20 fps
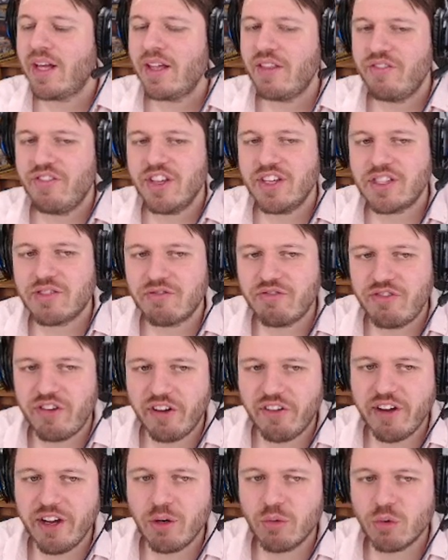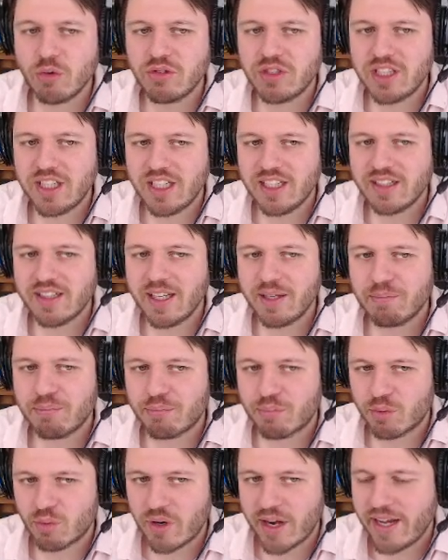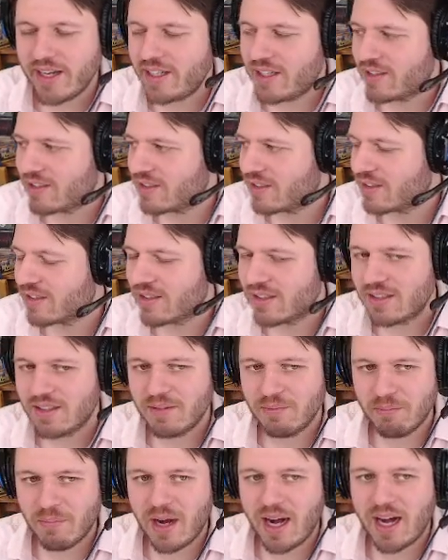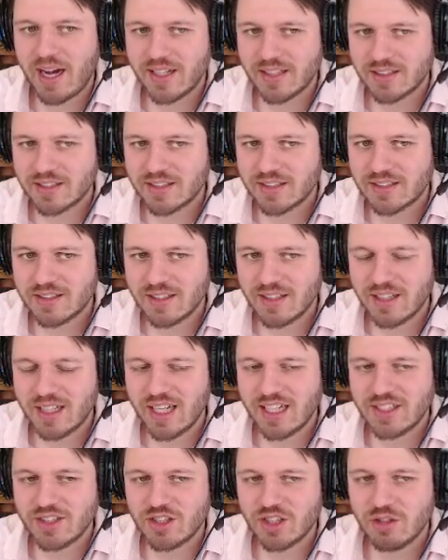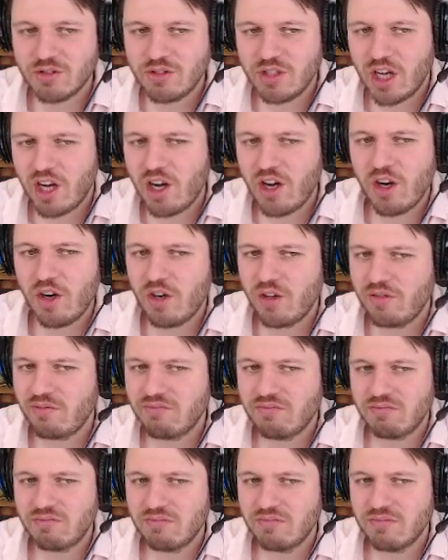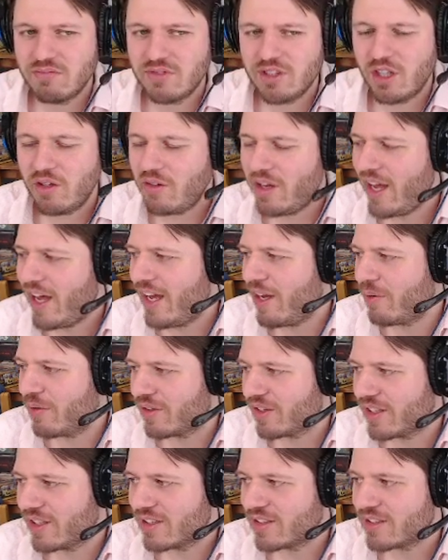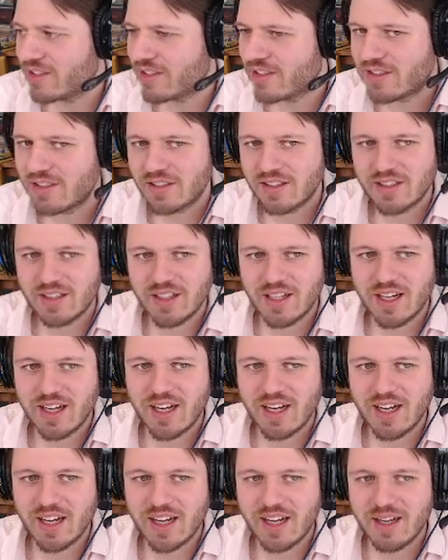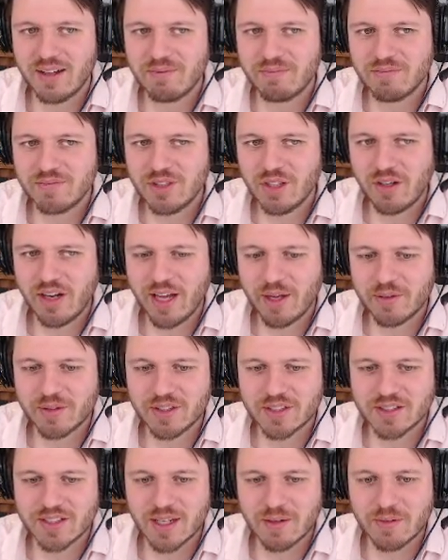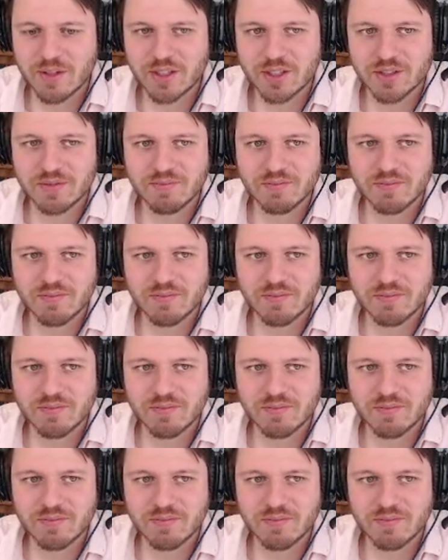This very routinely breaks mods. And so don't hang with this. Don't hang with this that much.